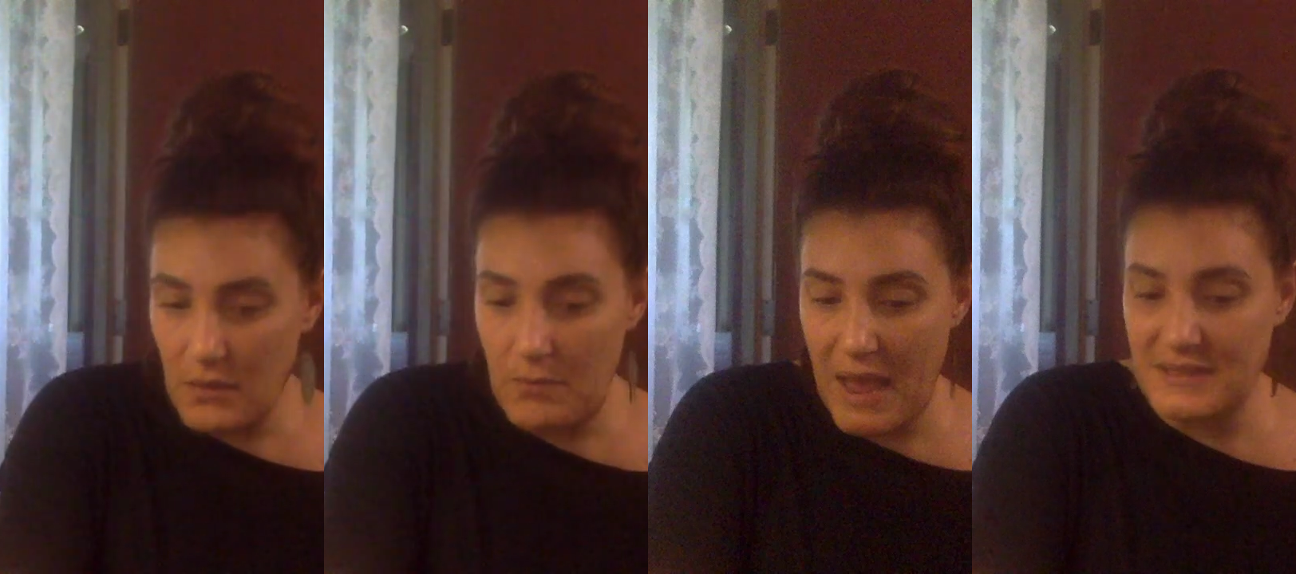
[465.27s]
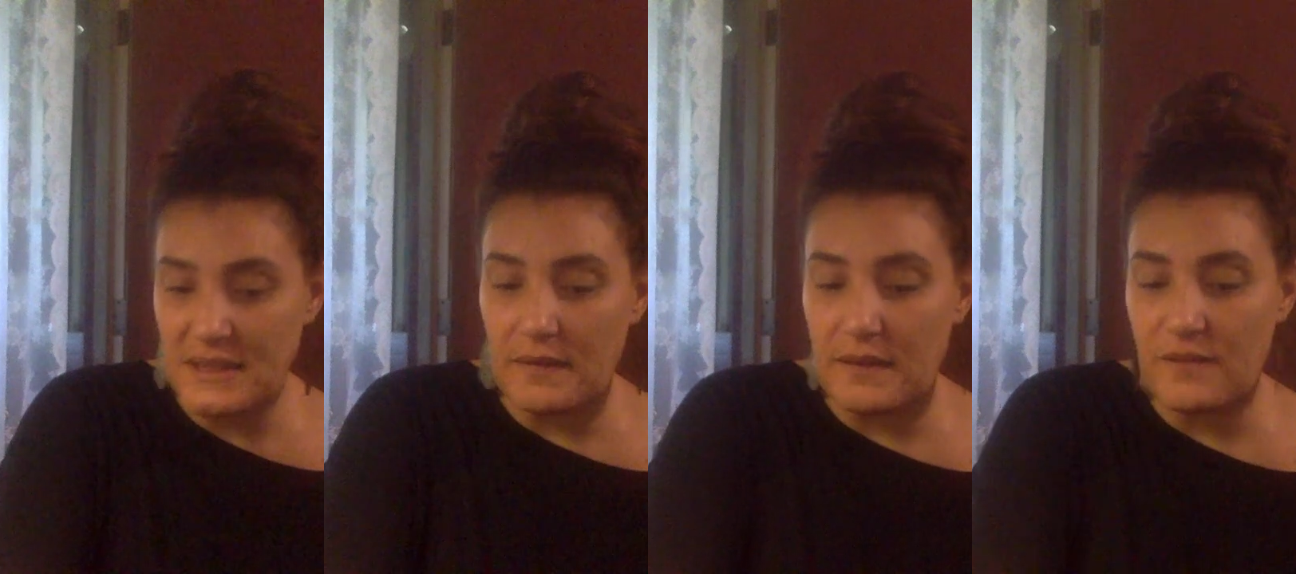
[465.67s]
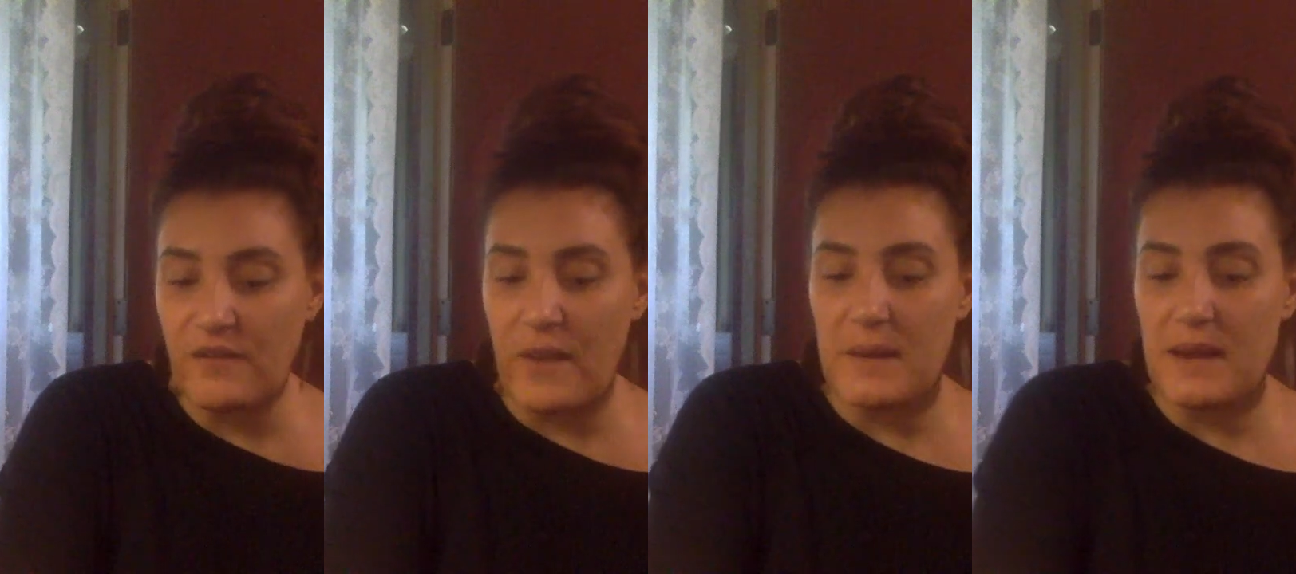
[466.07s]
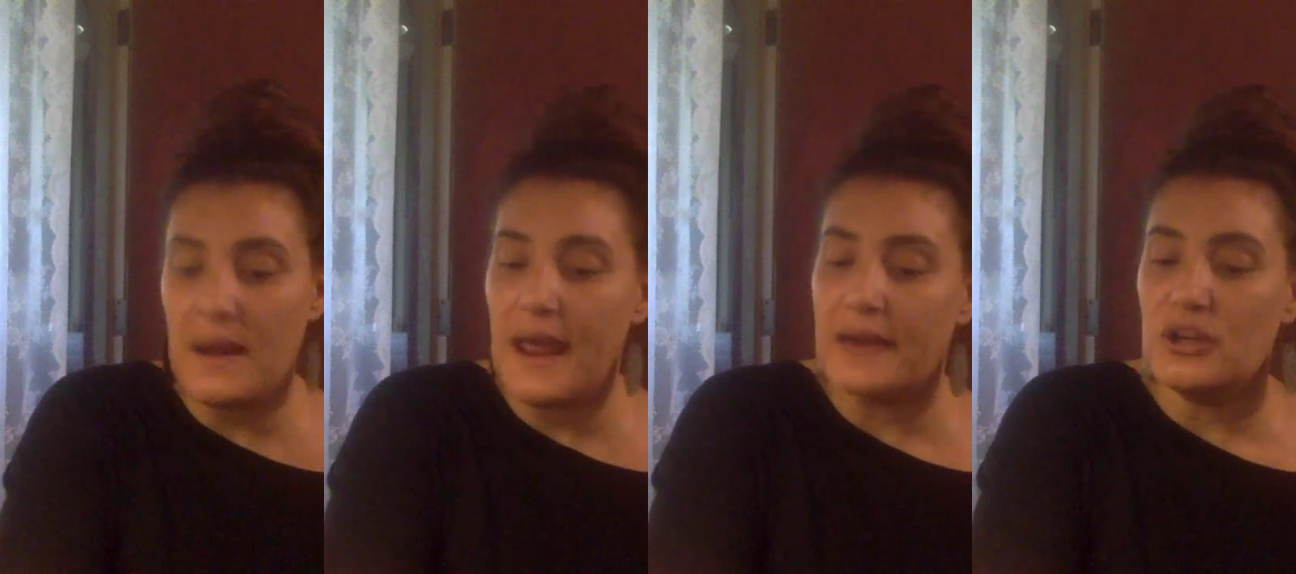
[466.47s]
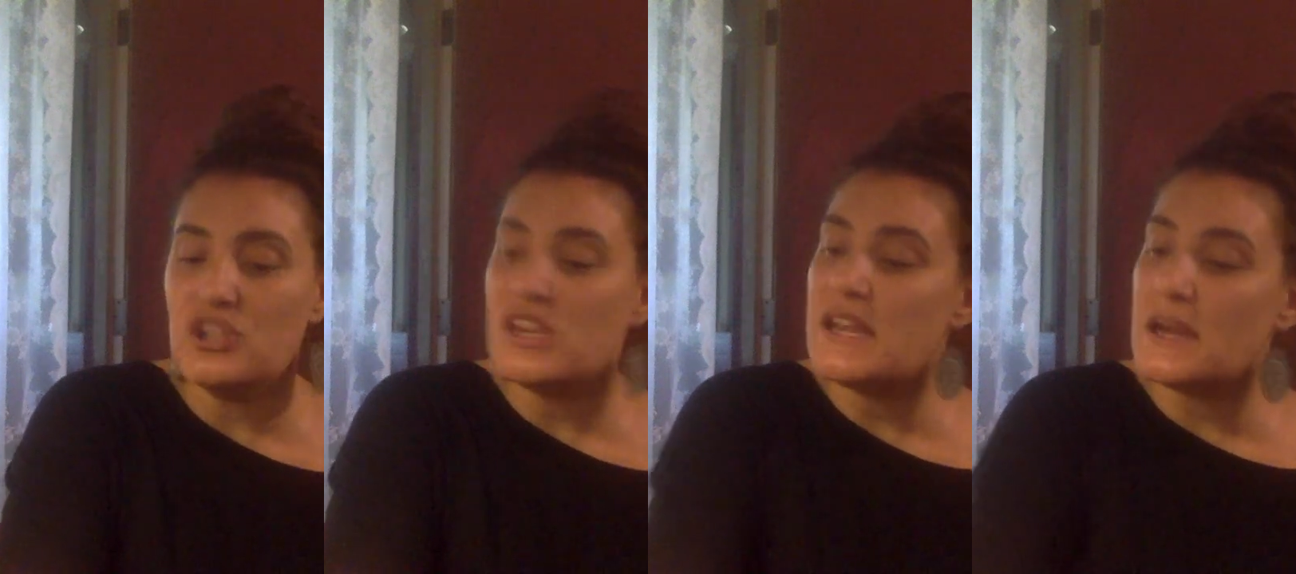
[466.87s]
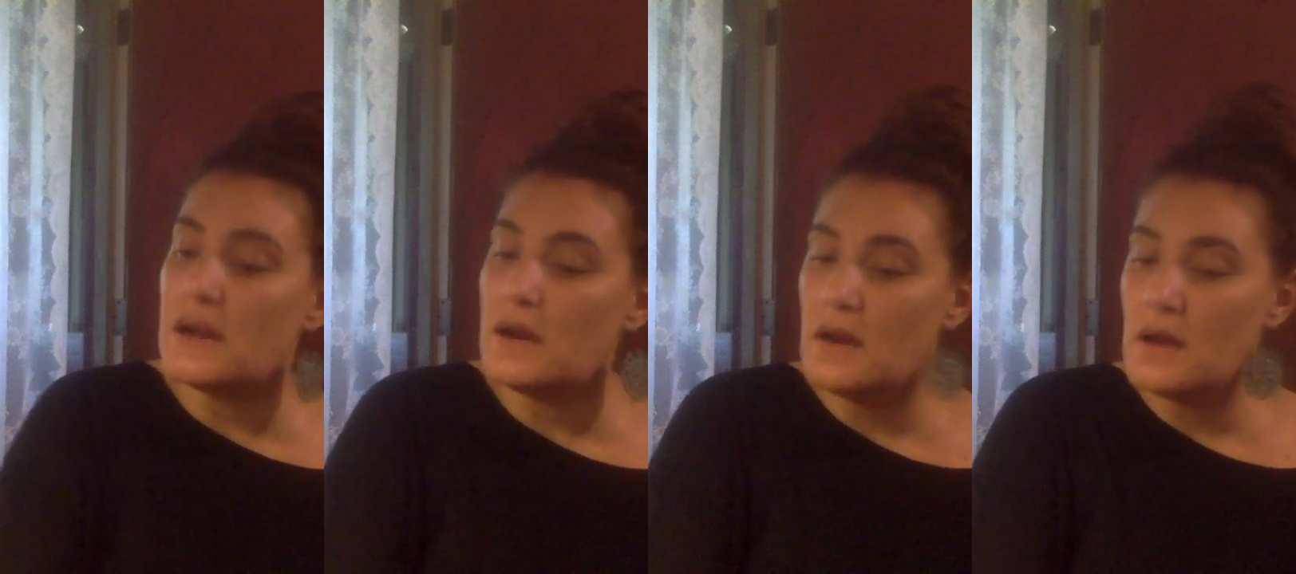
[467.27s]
masculine feminine energy here.